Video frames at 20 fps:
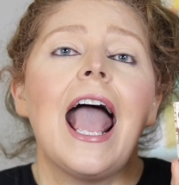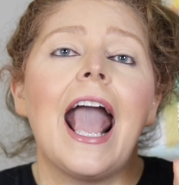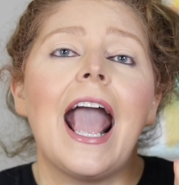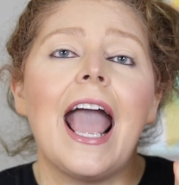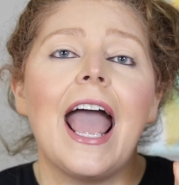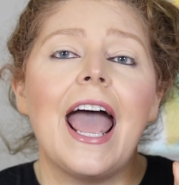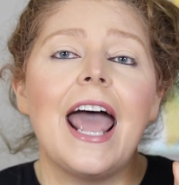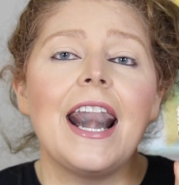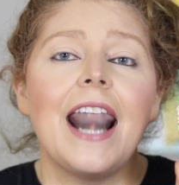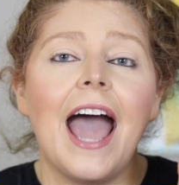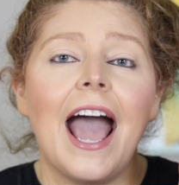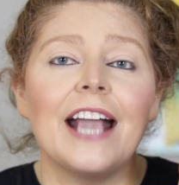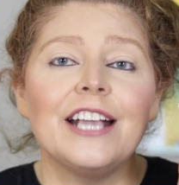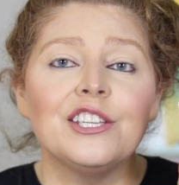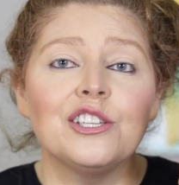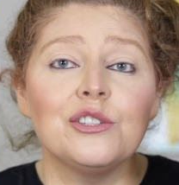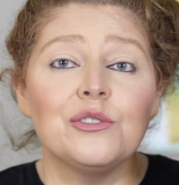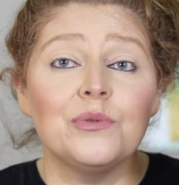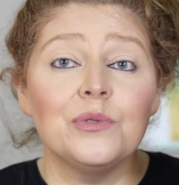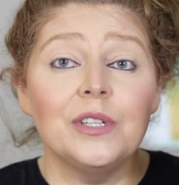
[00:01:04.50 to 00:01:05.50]
and I
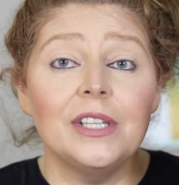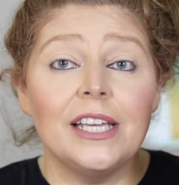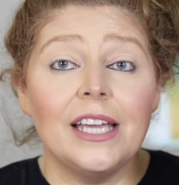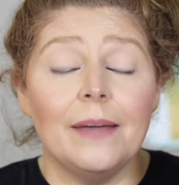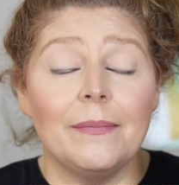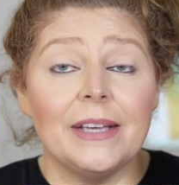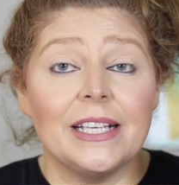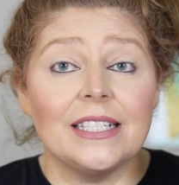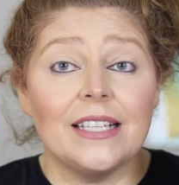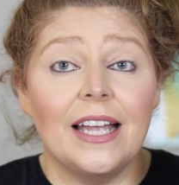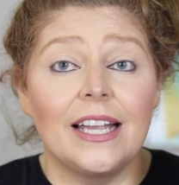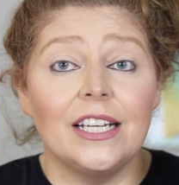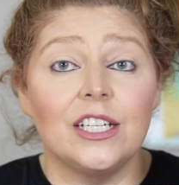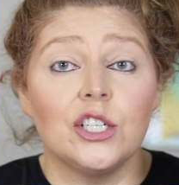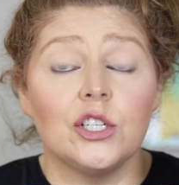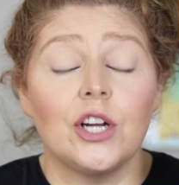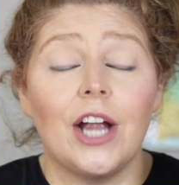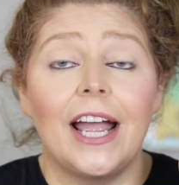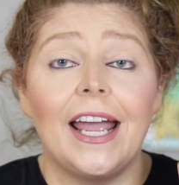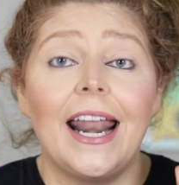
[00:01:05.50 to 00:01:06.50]
just really am excited
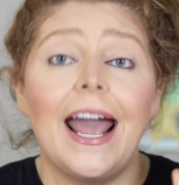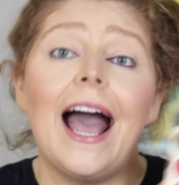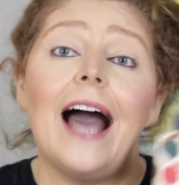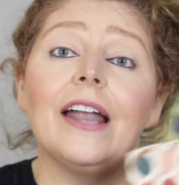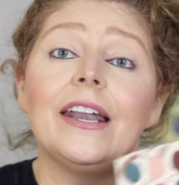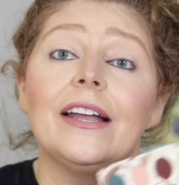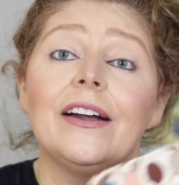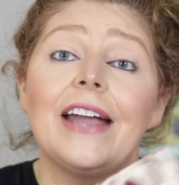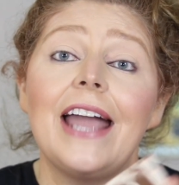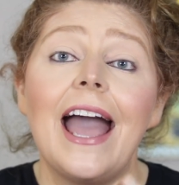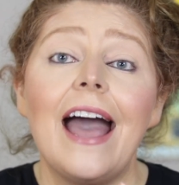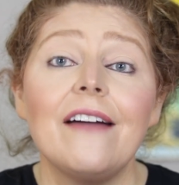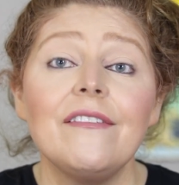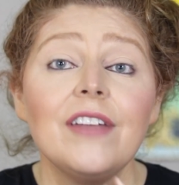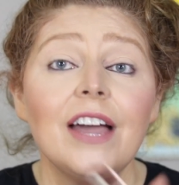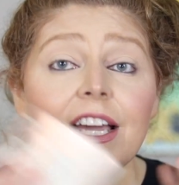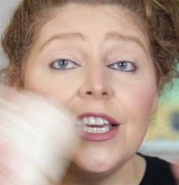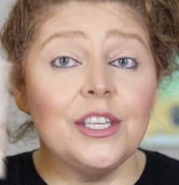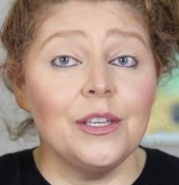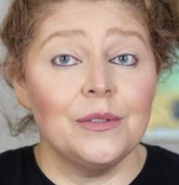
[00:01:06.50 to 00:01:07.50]
to try it out. Now, I have
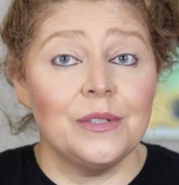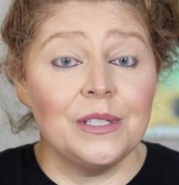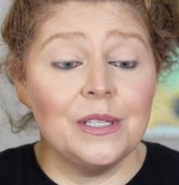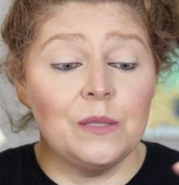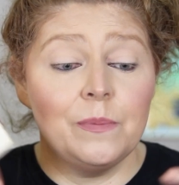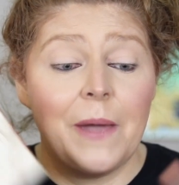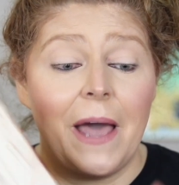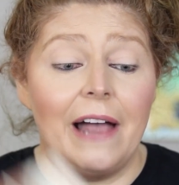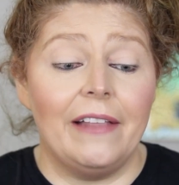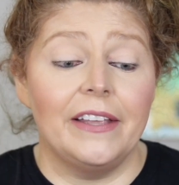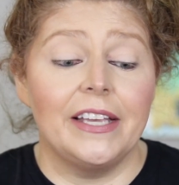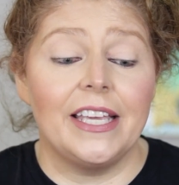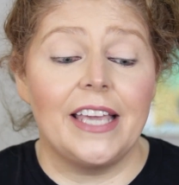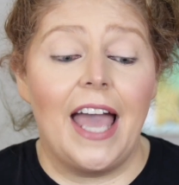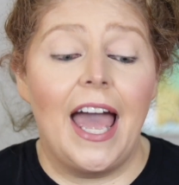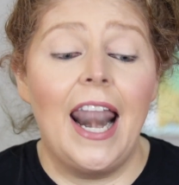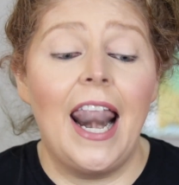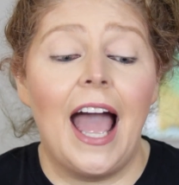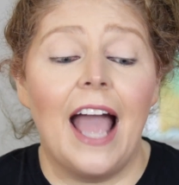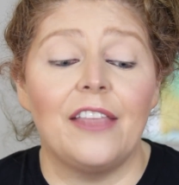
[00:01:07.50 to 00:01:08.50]
not used this palette
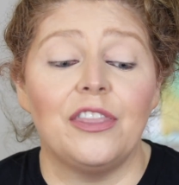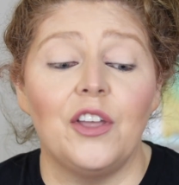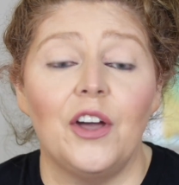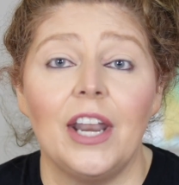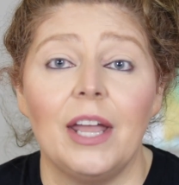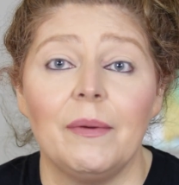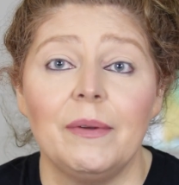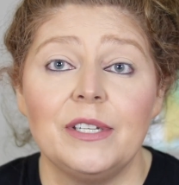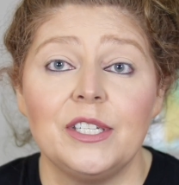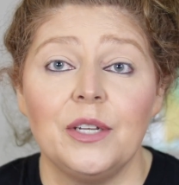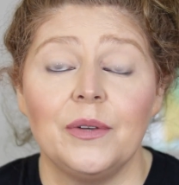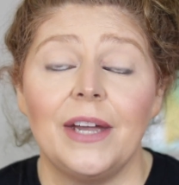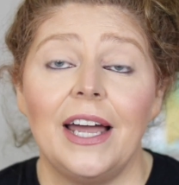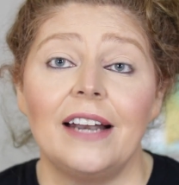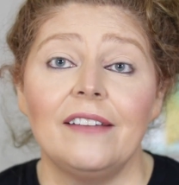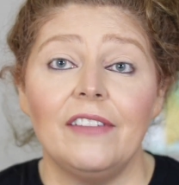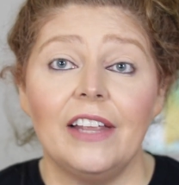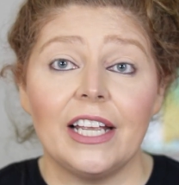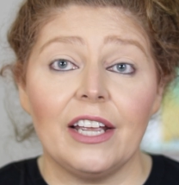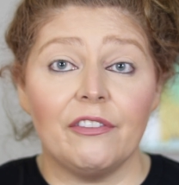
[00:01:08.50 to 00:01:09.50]
yet. I thought I would do
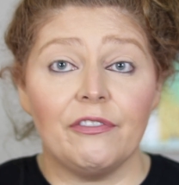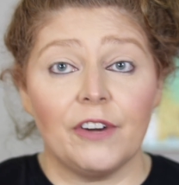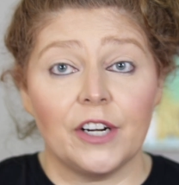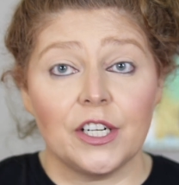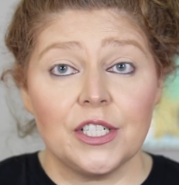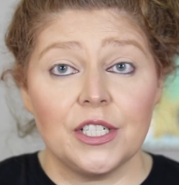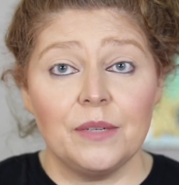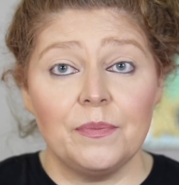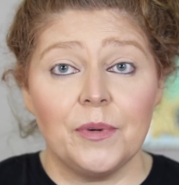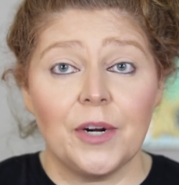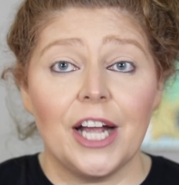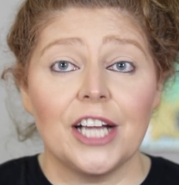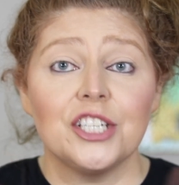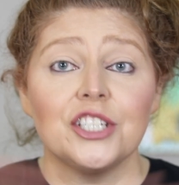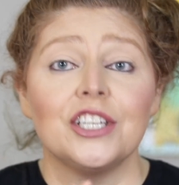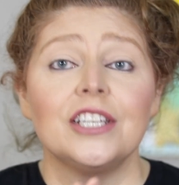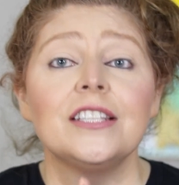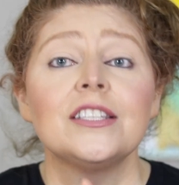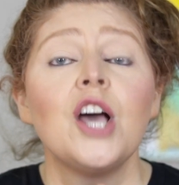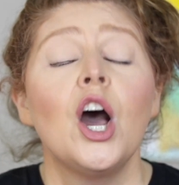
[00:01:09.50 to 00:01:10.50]
kind of like a first
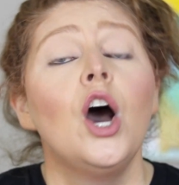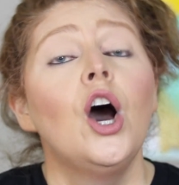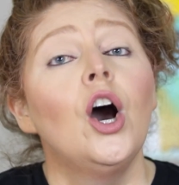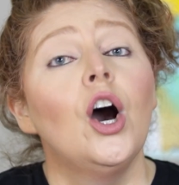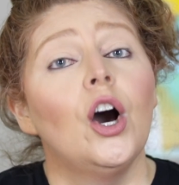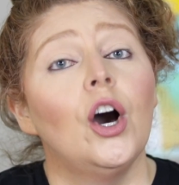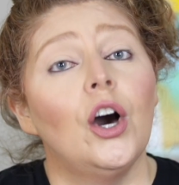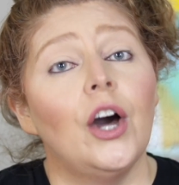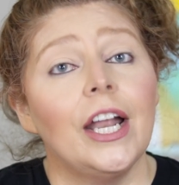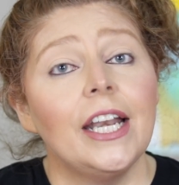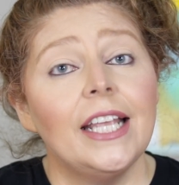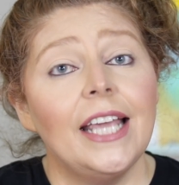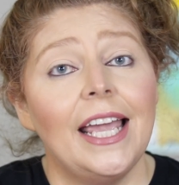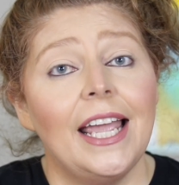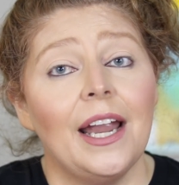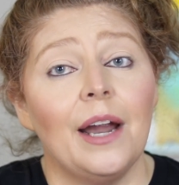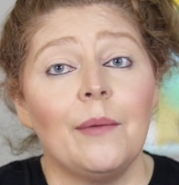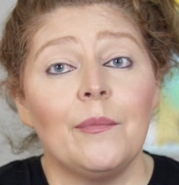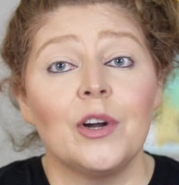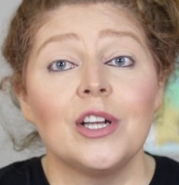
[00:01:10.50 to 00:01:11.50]
impressions on
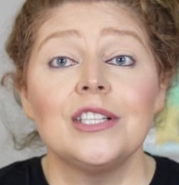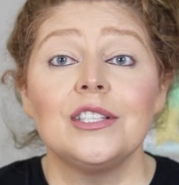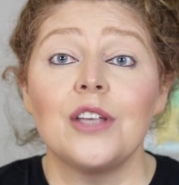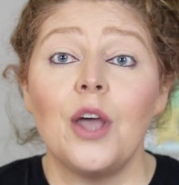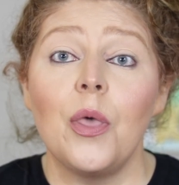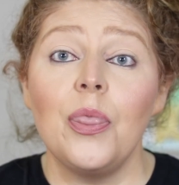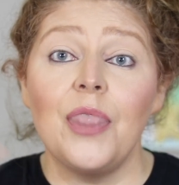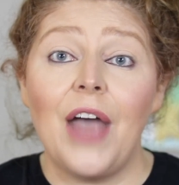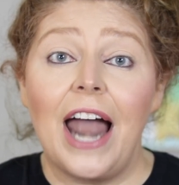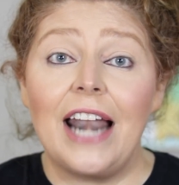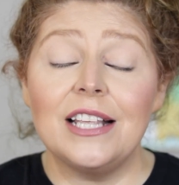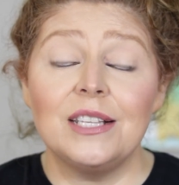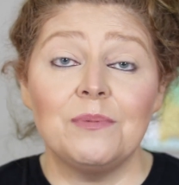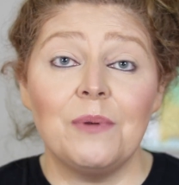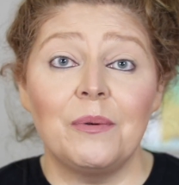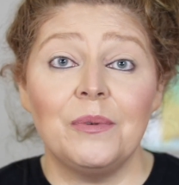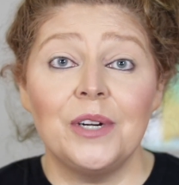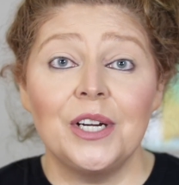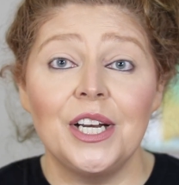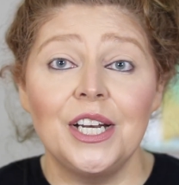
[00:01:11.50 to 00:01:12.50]
camera, so that is
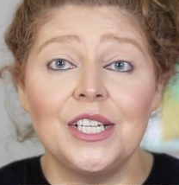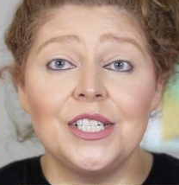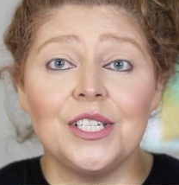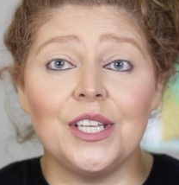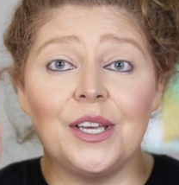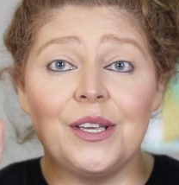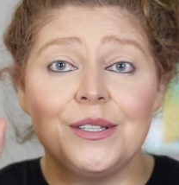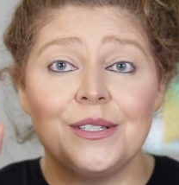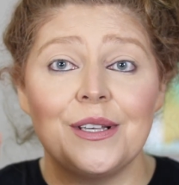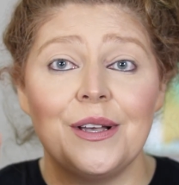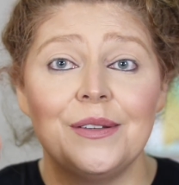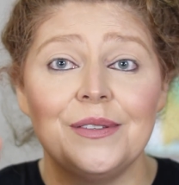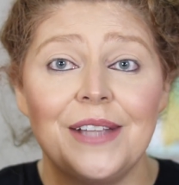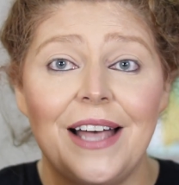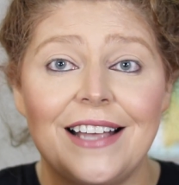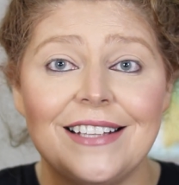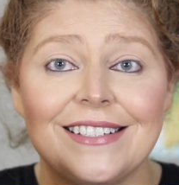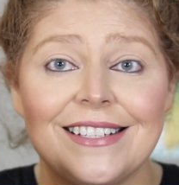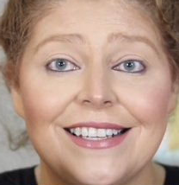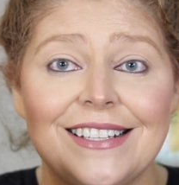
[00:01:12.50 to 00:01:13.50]
what we're going to do. So
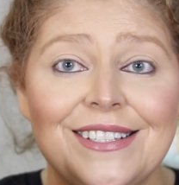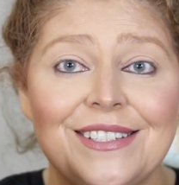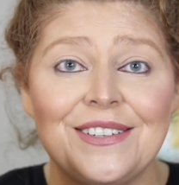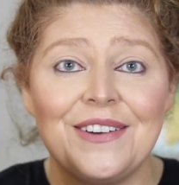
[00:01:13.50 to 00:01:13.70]
let's get